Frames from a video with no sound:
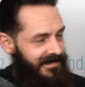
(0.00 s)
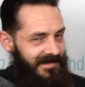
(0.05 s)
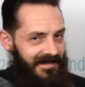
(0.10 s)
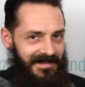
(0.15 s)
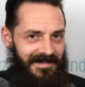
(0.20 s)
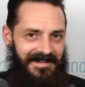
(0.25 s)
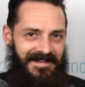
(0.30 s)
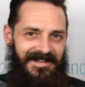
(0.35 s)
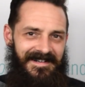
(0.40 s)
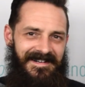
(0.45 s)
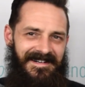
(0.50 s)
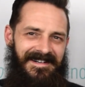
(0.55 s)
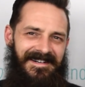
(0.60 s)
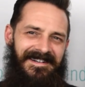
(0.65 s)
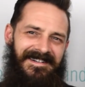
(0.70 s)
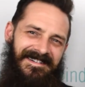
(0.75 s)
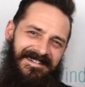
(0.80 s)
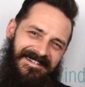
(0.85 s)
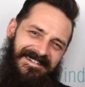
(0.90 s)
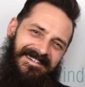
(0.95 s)

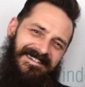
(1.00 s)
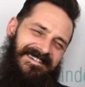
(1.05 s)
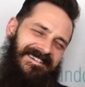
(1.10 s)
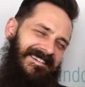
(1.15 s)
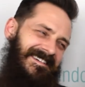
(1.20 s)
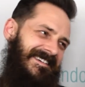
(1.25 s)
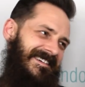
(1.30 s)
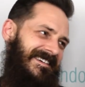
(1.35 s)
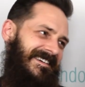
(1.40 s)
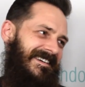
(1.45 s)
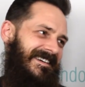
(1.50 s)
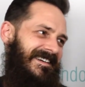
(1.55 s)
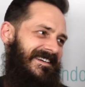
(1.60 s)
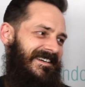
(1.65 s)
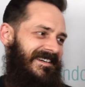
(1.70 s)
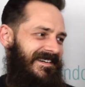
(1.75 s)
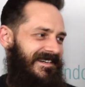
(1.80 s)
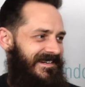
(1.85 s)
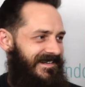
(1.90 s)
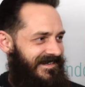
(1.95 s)

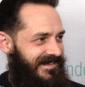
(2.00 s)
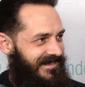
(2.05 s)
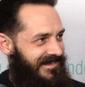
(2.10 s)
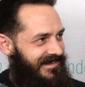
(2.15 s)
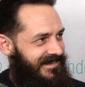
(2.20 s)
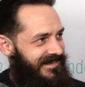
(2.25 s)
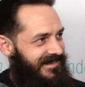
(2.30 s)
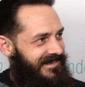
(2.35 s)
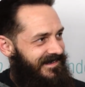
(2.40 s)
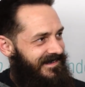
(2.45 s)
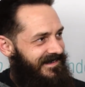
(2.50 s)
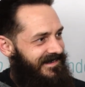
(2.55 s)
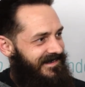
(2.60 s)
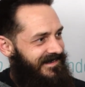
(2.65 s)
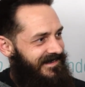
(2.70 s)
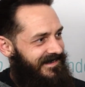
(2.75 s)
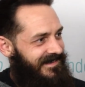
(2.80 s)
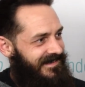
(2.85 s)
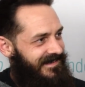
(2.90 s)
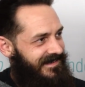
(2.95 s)

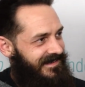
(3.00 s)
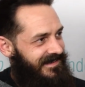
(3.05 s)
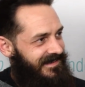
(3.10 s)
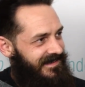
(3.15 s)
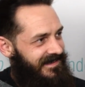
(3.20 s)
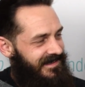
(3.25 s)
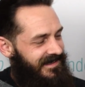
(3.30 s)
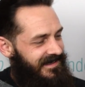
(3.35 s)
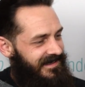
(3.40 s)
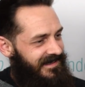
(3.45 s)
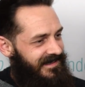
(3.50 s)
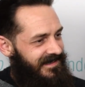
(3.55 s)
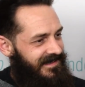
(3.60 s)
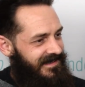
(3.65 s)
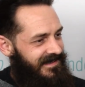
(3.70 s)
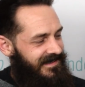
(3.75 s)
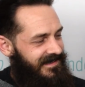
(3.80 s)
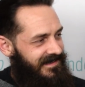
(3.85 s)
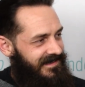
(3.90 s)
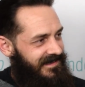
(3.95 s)

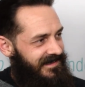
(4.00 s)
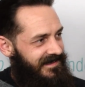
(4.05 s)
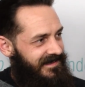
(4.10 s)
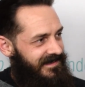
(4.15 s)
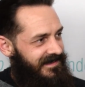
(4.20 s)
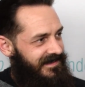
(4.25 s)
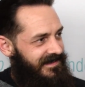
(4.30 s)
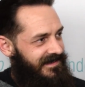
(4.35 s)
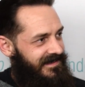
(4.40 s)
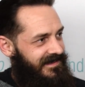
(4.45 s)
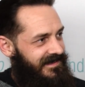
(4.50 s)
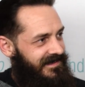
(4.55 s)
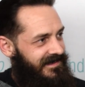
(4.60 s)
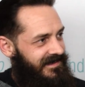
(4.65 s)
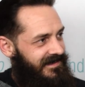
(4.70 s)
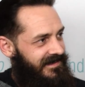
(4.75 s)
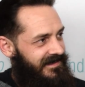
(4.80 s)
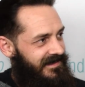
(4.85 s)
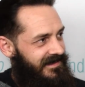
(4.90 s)
[no speech]